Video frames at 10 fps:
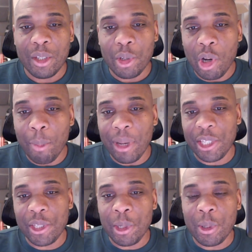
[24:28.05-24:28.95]
God
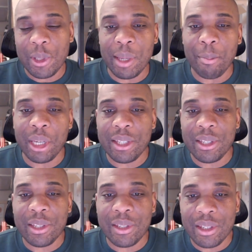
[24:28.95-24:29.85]
bless you, St.
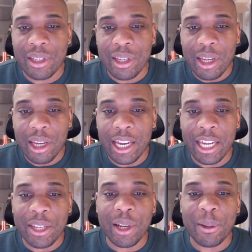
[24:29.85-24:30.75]
Peter's,
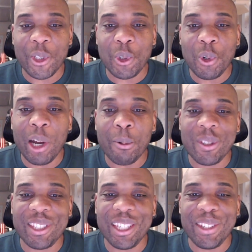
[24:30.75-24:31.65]
and I'm sure I will see you